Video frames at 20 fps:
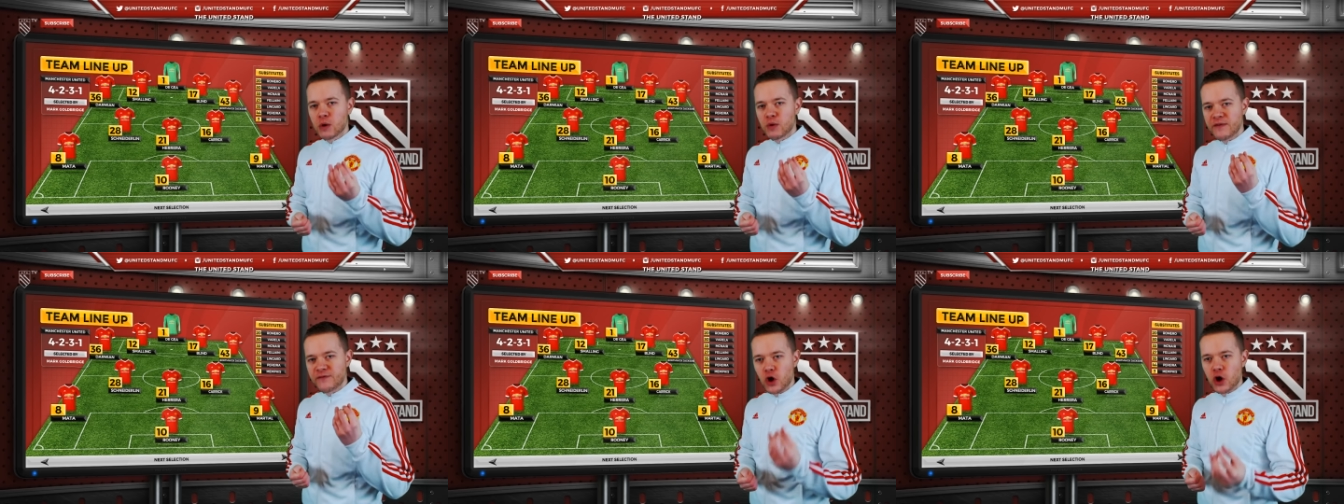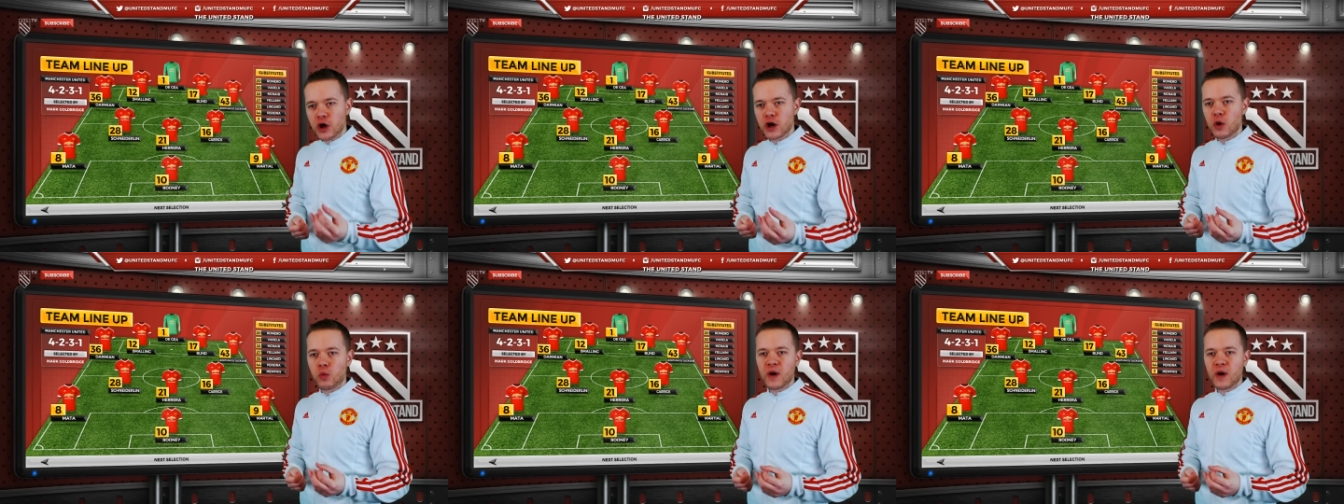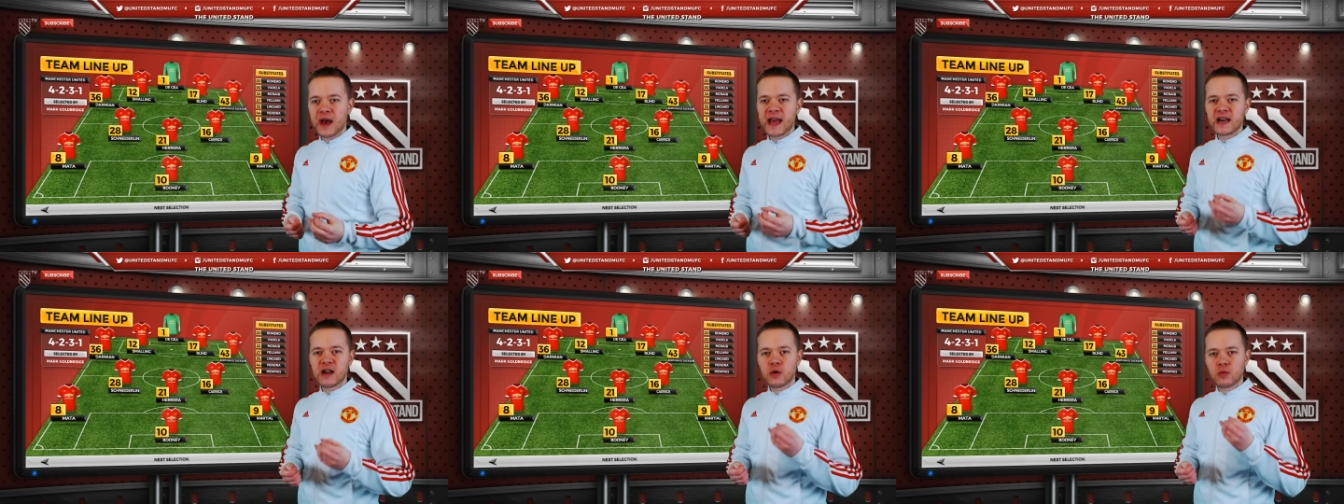We've got to
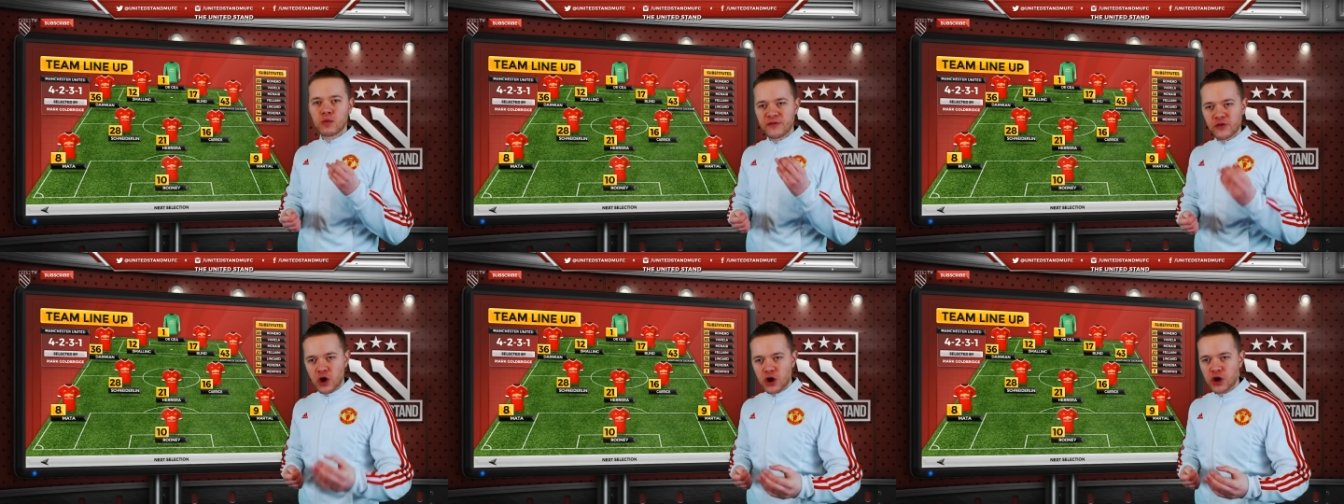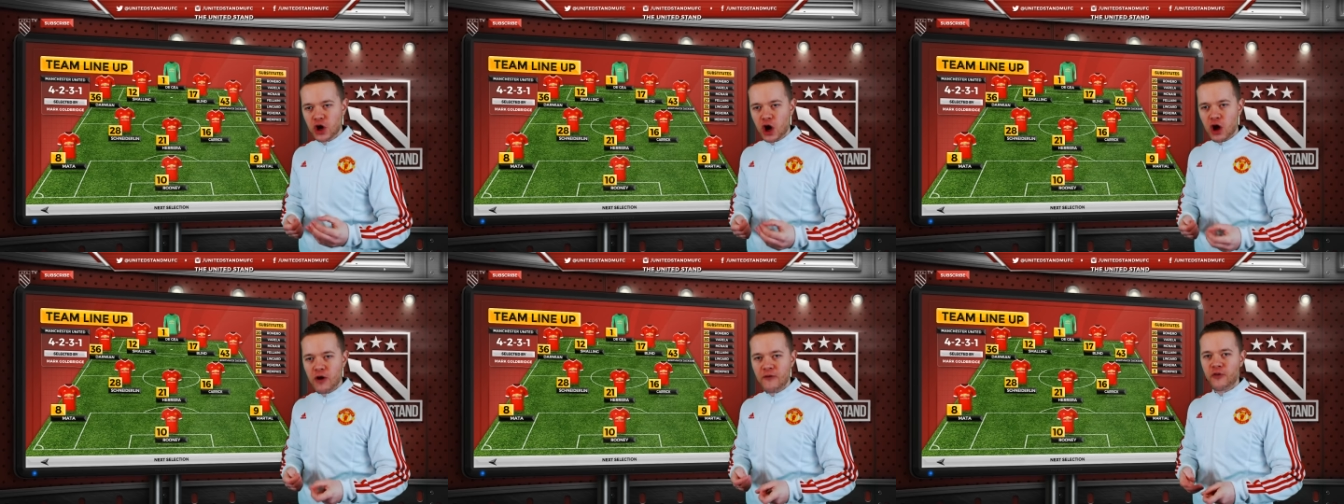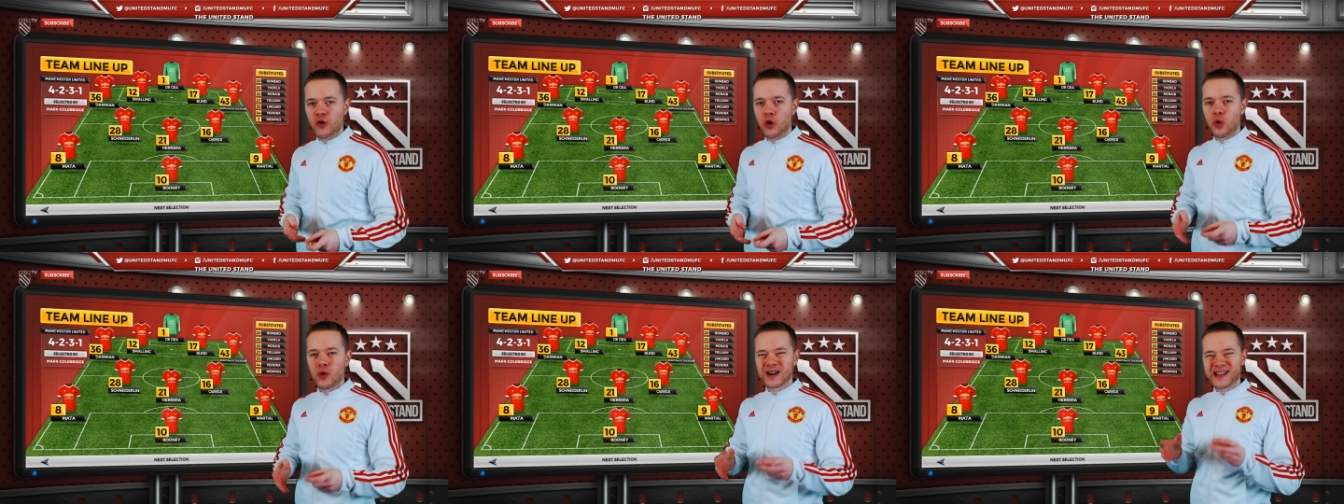win. We've got to go
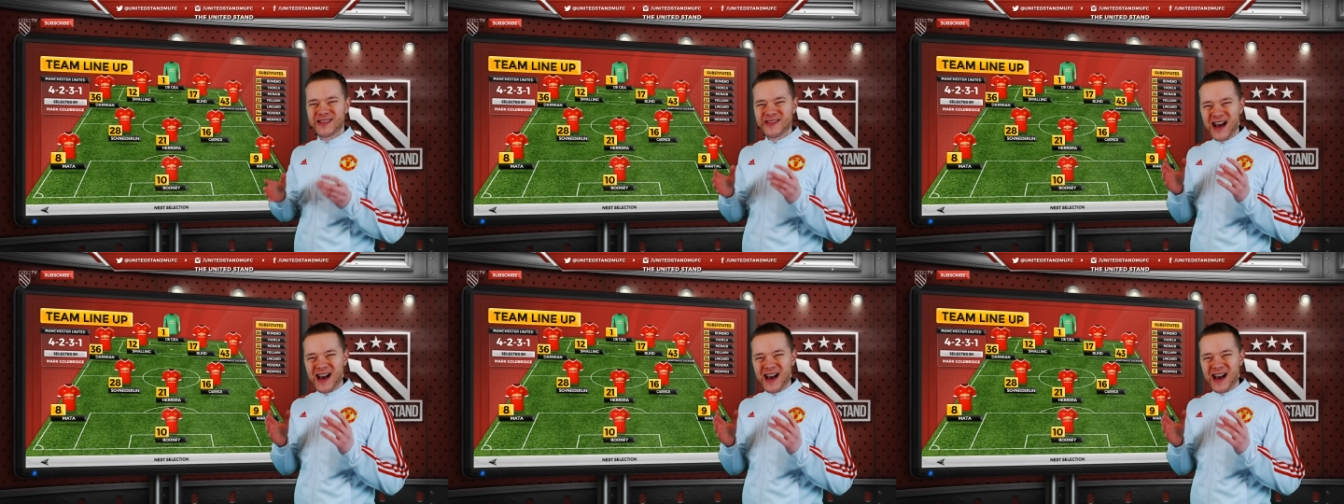forward.